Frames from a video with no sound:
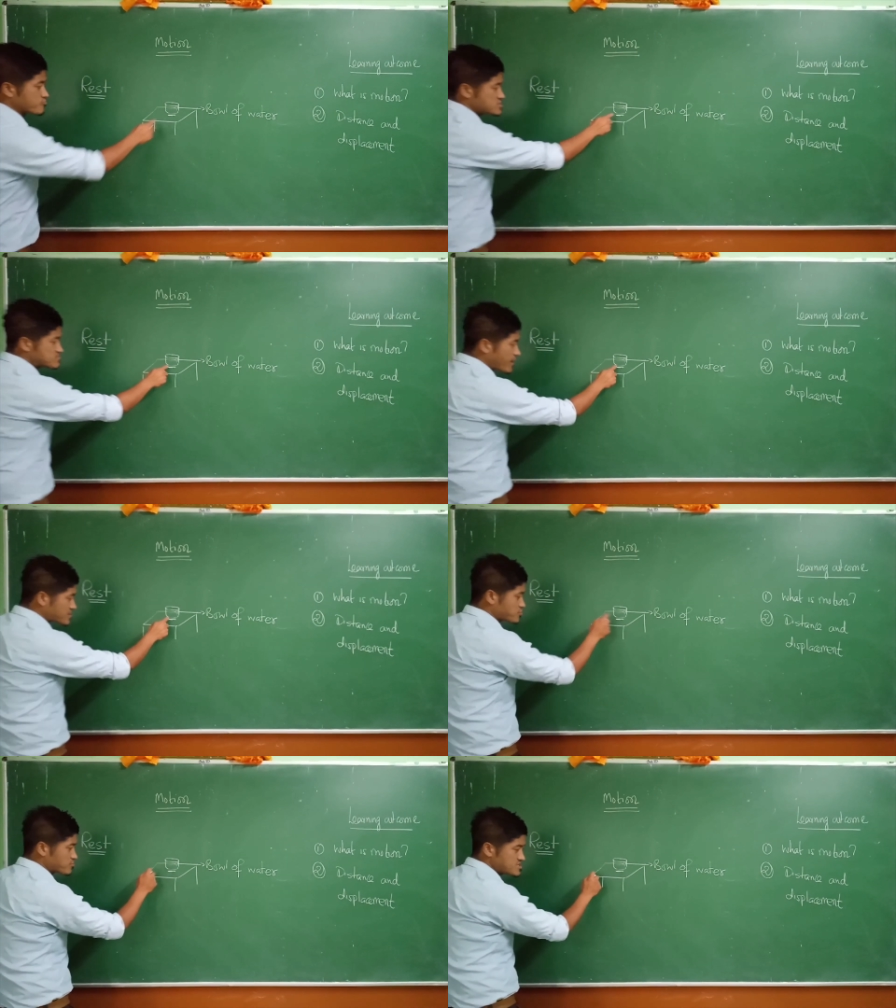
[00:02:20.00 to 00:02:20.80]

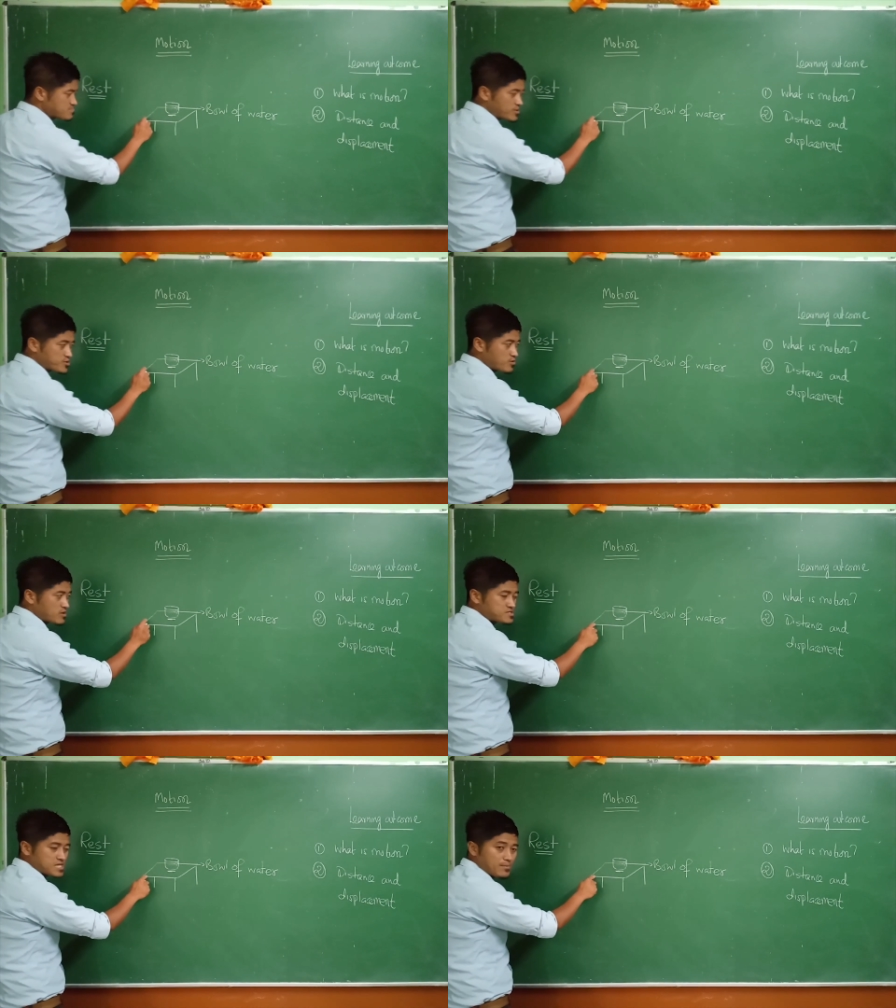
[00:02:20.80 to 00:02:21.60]
respect to this
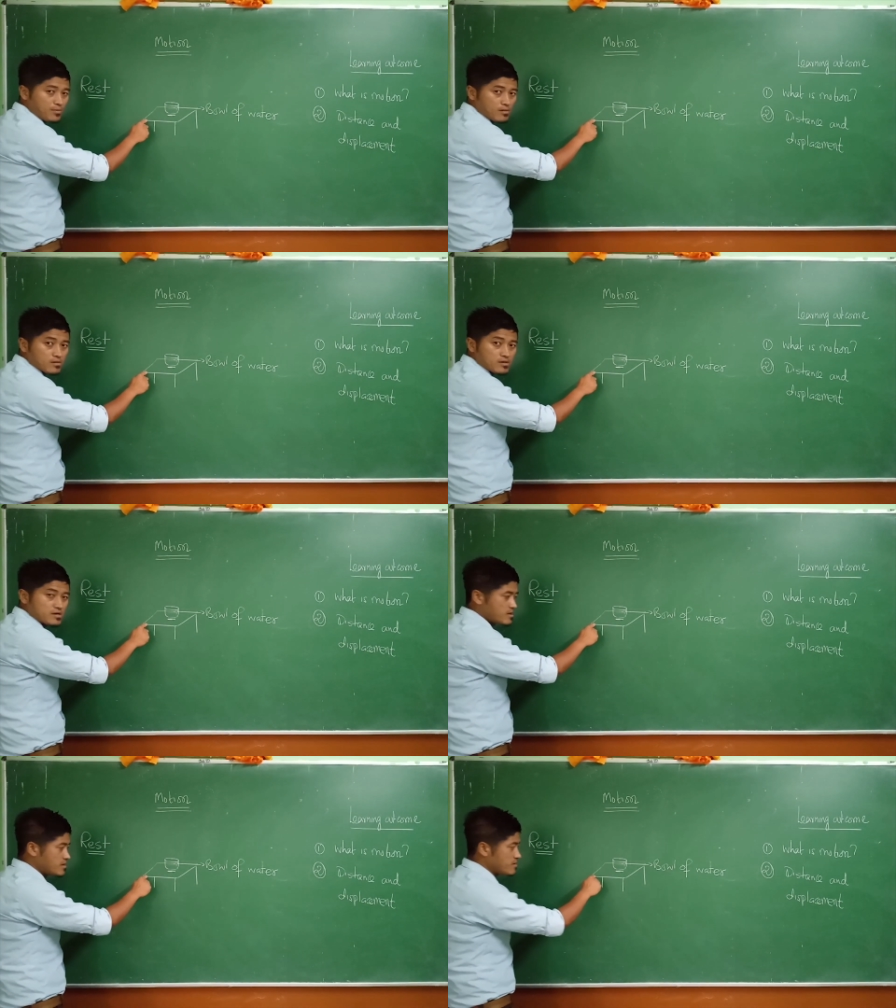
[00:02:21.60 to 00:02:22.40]
particular
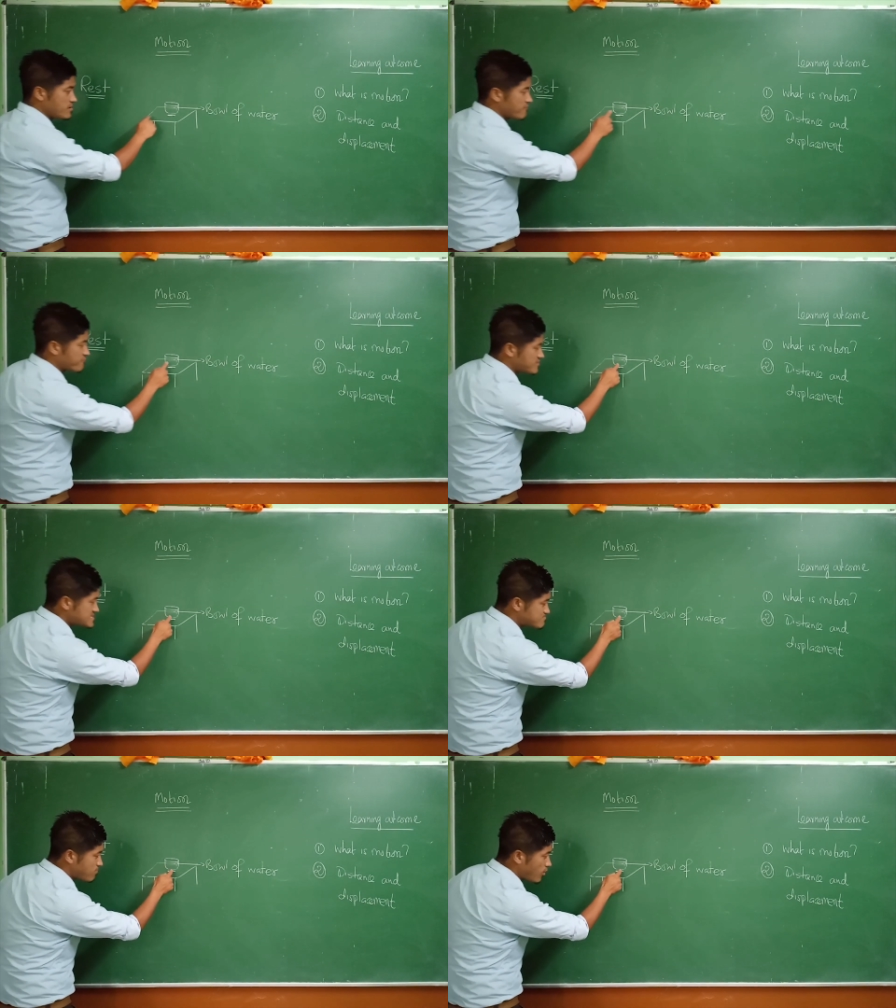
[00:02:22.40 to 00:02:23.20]
table, if this
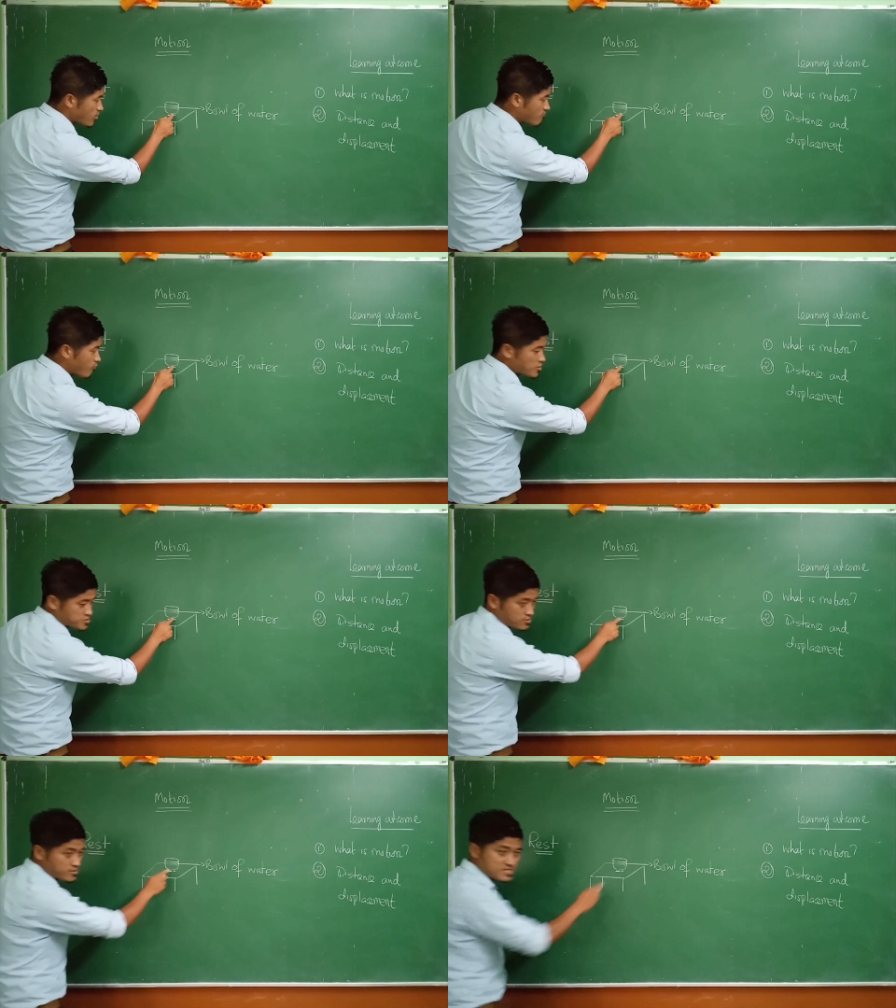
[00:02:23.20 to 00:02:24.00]
bowl of
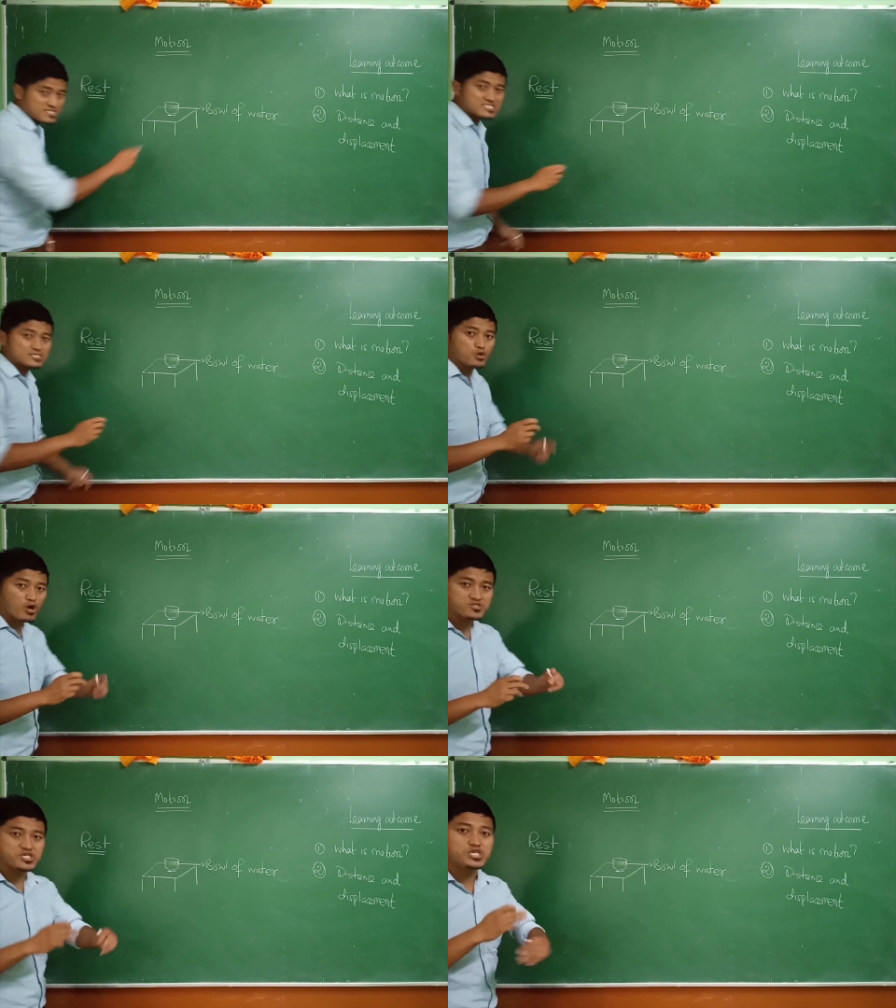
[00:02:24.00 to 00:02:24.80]
water is
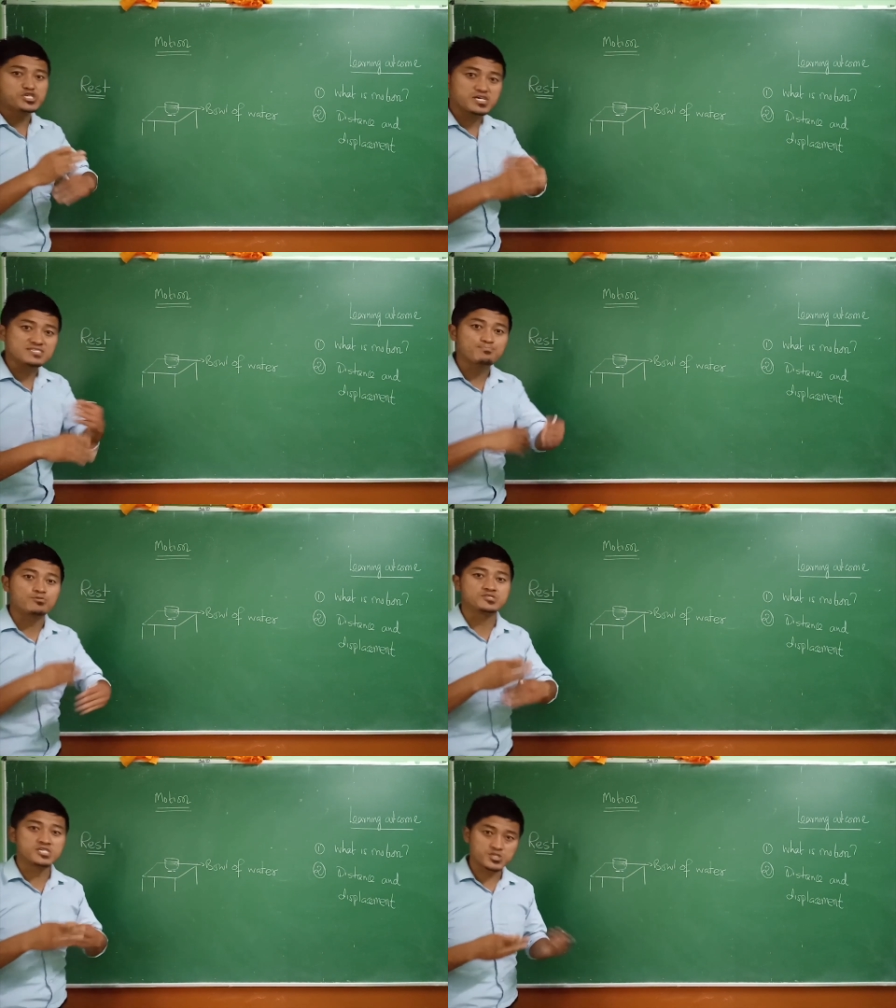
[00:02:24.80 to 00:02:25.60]
not changing its
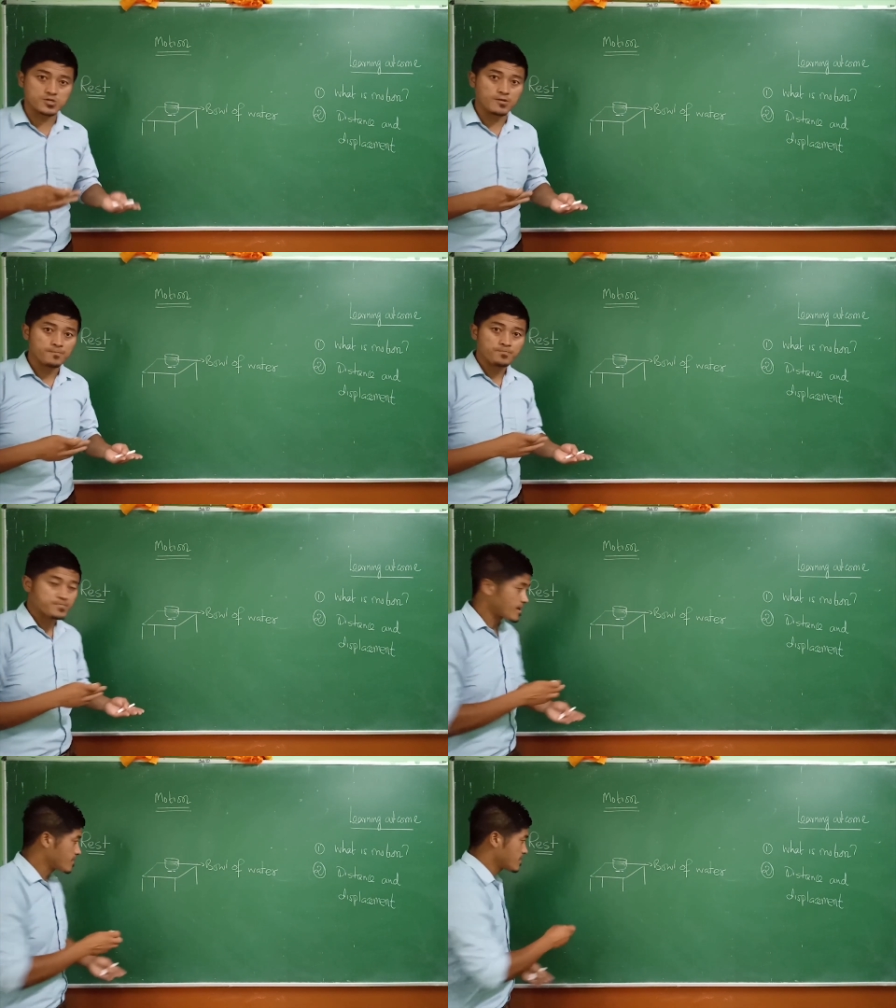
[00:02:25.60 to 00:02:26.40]
position,
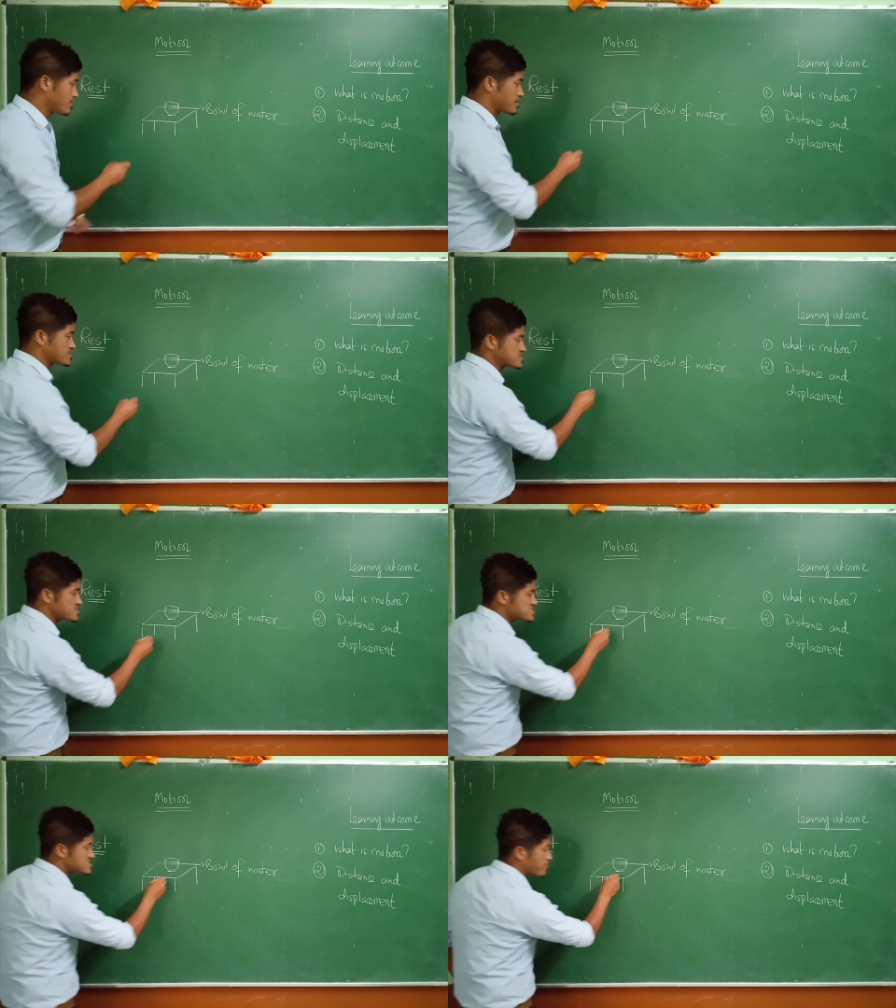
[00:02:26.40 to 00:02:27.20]
because
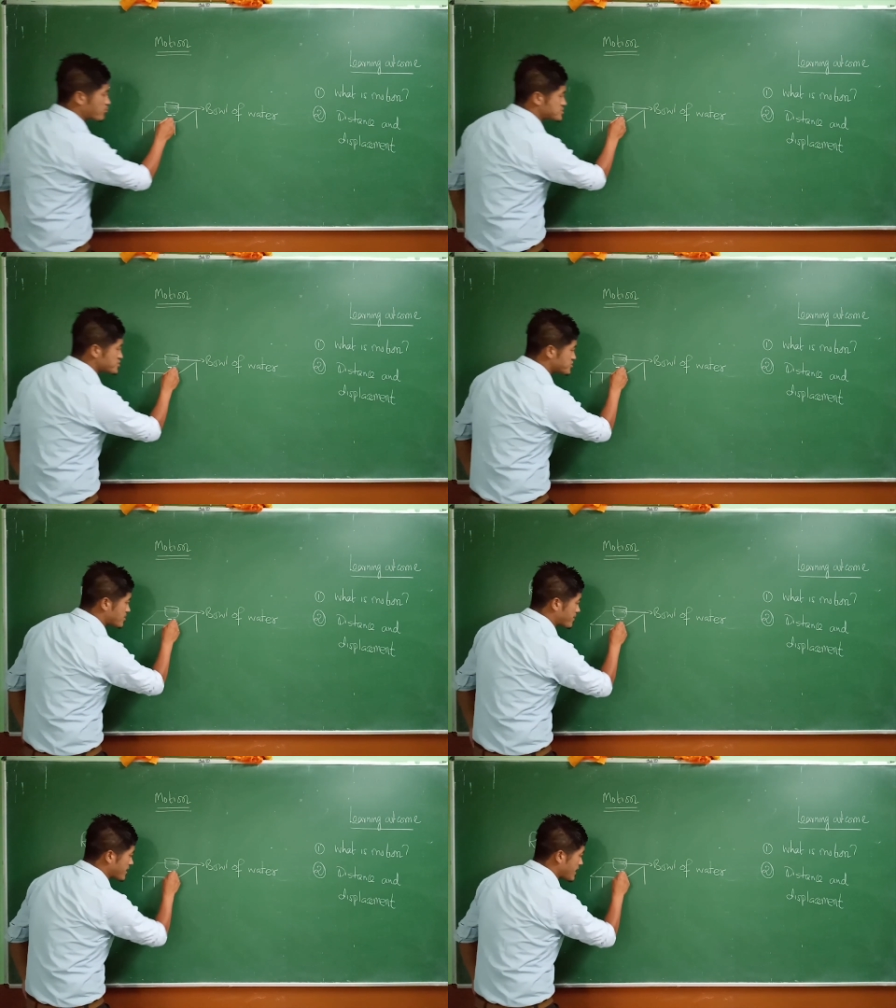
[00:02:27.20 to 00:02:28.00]
this is the position
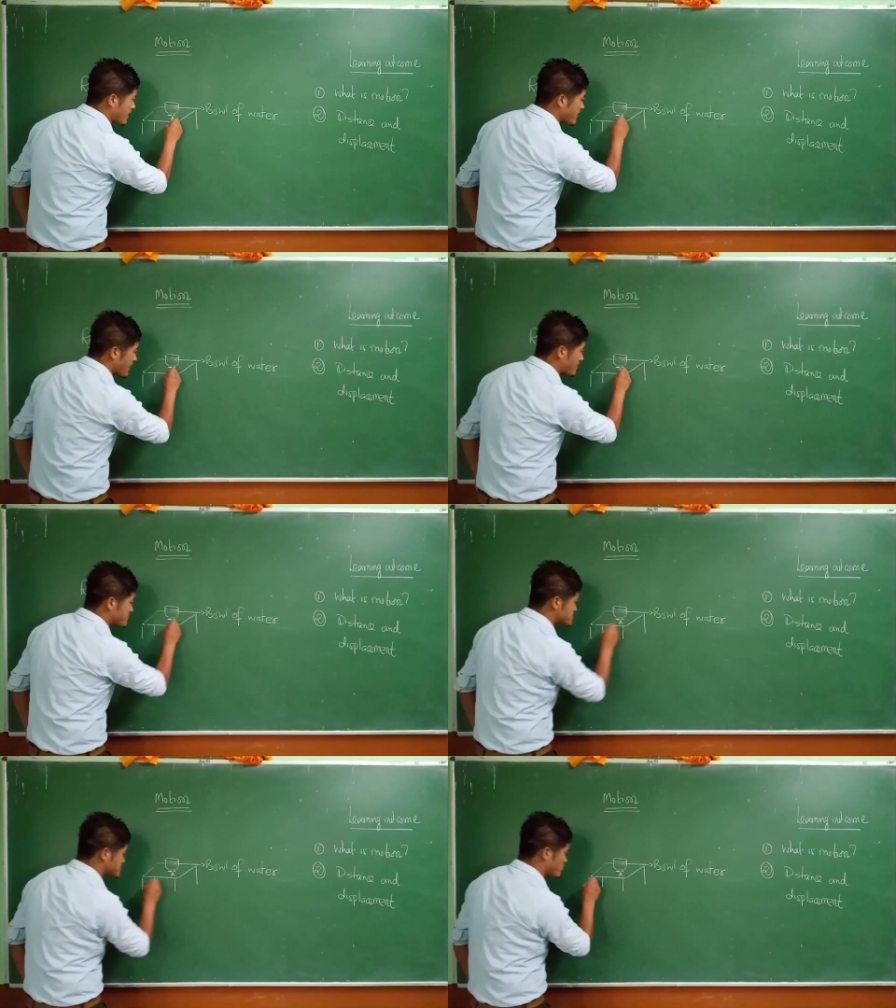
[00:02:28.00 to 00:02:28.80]
number A and
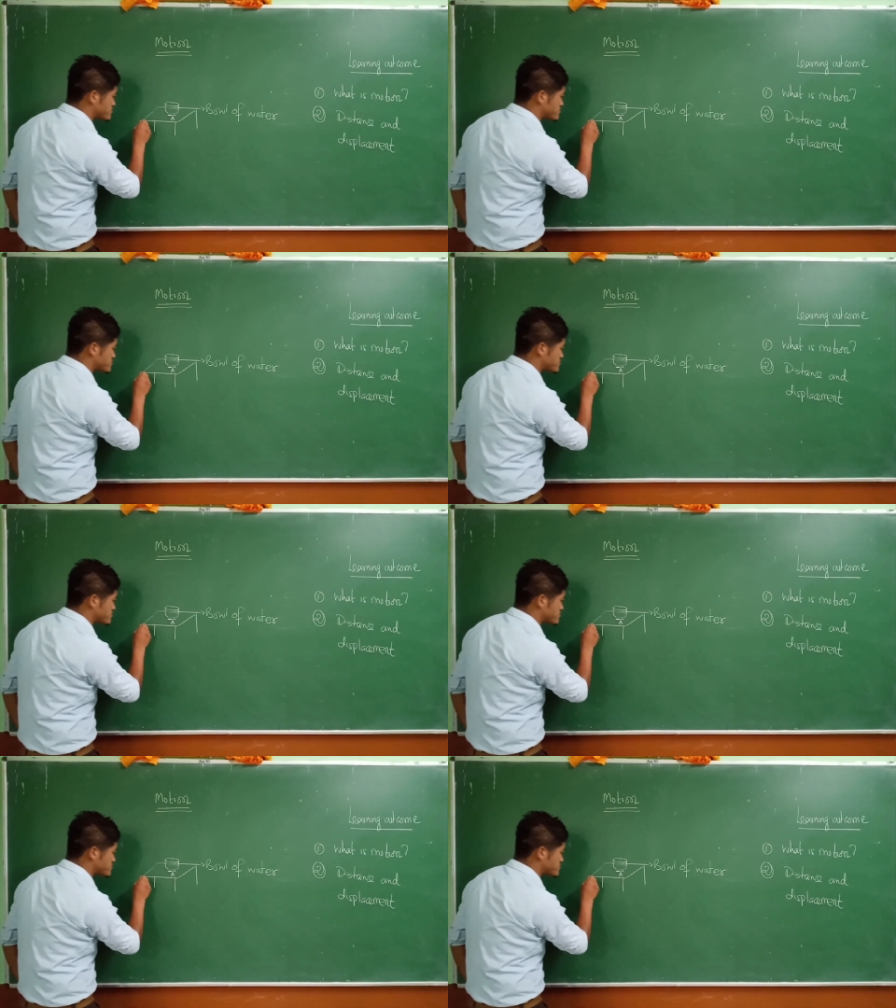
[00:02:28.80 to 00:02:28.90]
this is